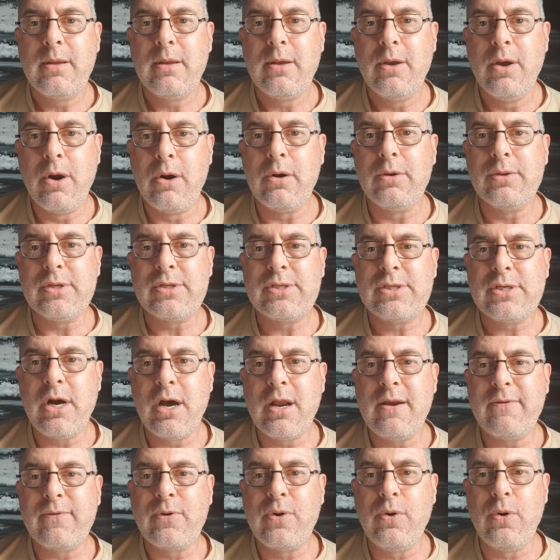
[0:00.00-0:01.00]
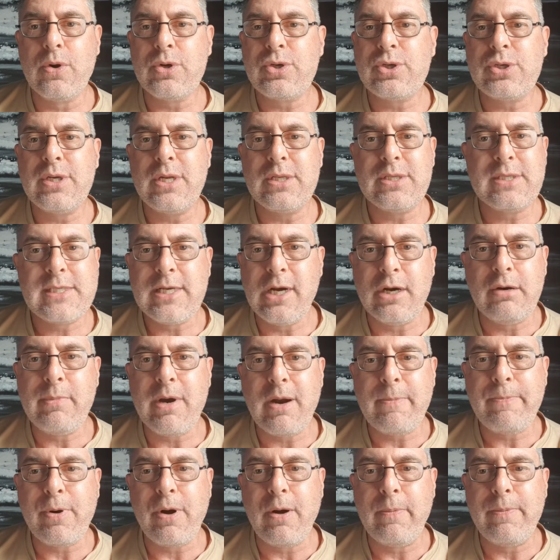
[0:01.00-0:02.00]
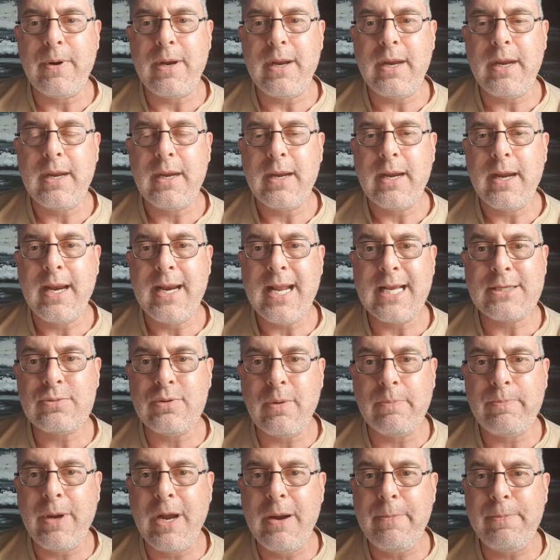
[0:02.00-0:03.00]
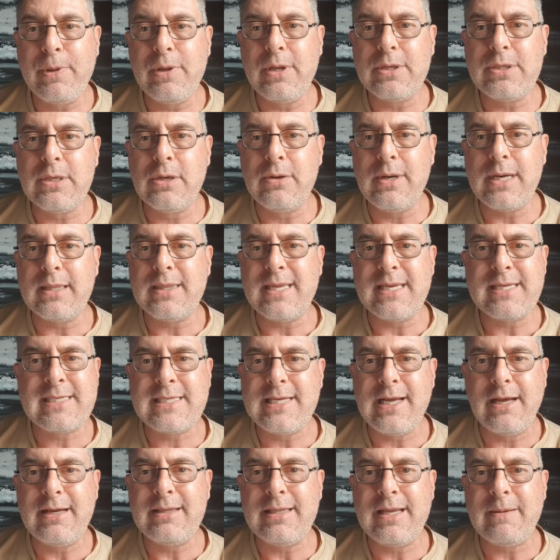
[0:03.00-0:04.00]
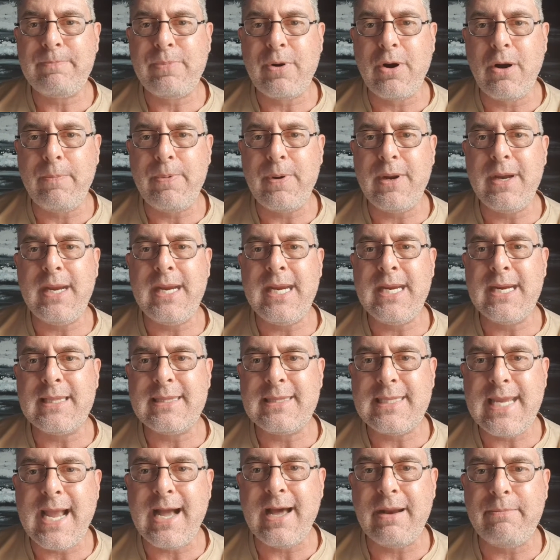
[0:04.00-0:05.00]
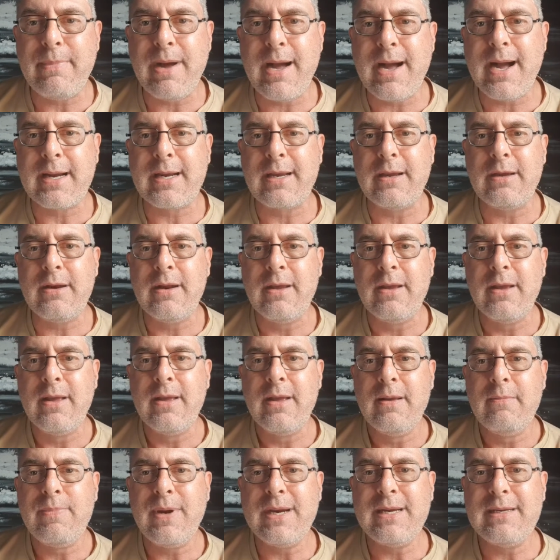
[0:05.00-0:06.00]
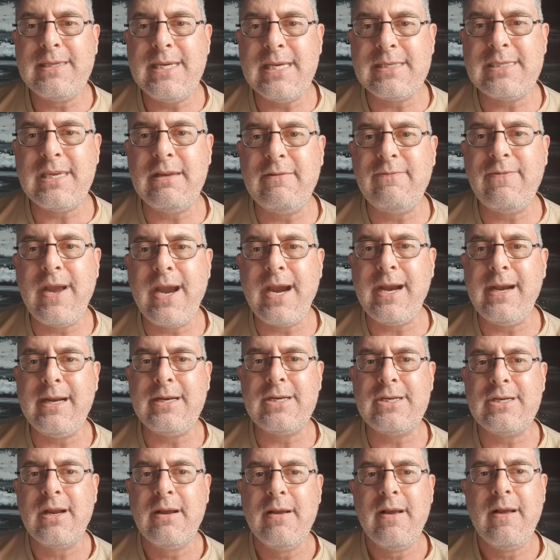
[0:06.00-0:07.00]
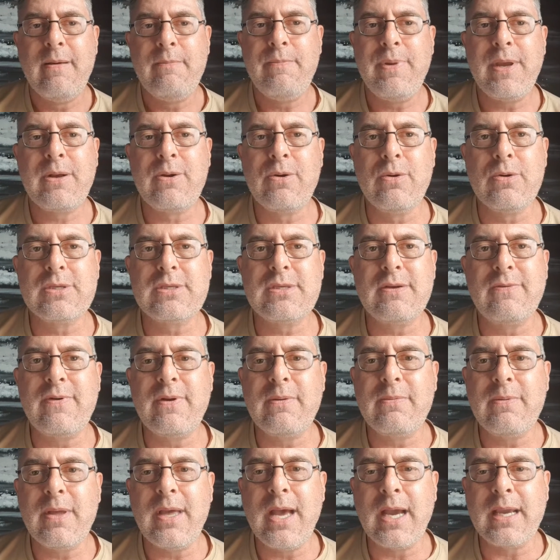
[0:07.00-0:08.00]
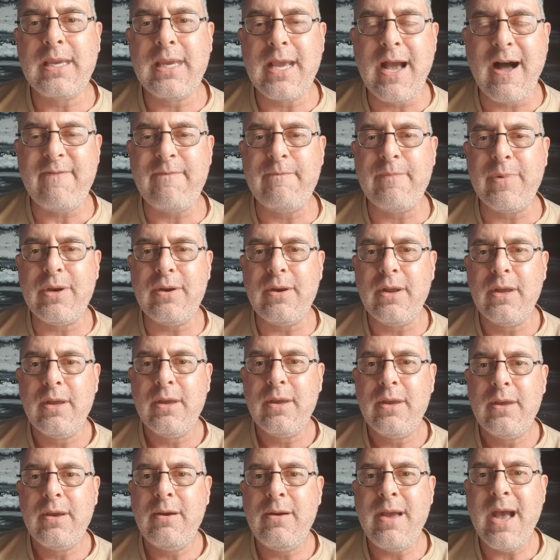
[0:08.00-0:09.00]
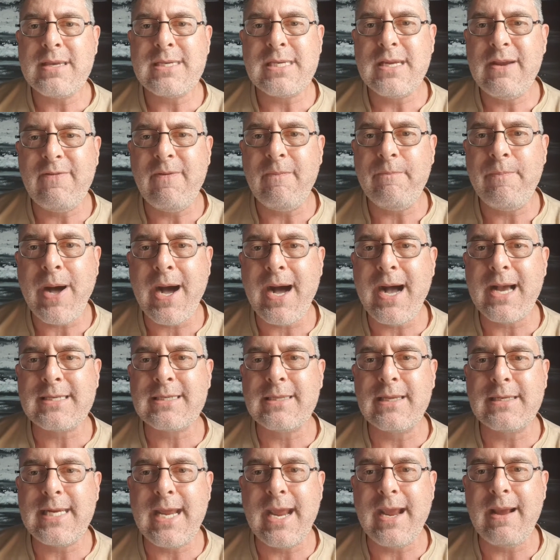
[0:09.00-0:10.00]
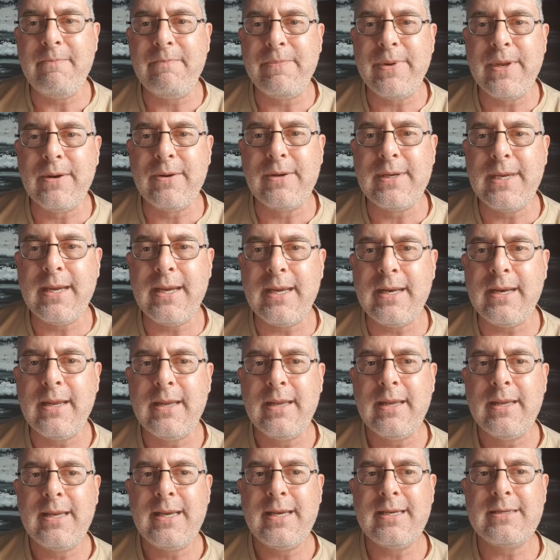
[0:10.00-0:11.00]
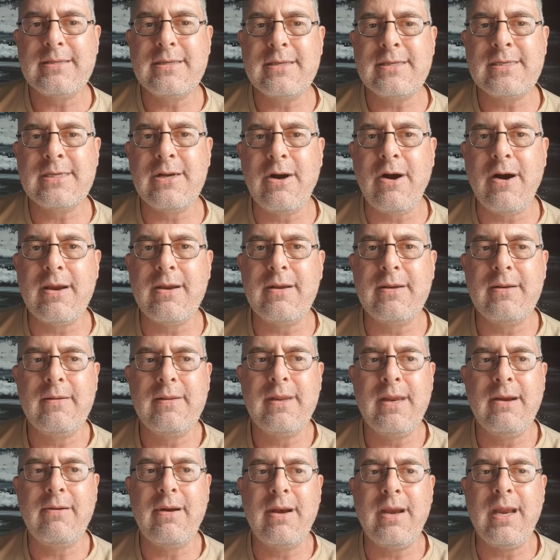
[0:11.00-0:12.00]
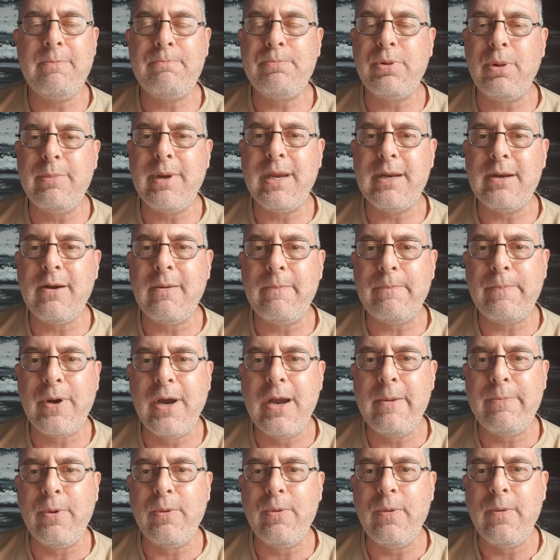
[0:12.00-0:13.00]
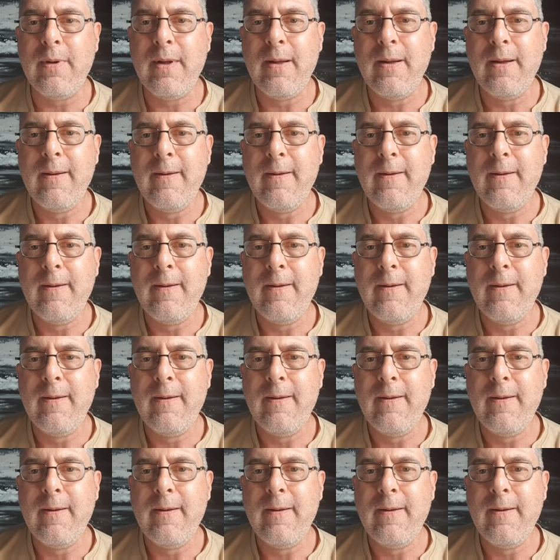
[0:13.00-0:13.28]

err on the side of caution and sell my property. And that's what people are doing. They're selling their property in a down market, being disadvantaged because of a government who hasn't even passed the damn bill yet, has decided they're going to implement on people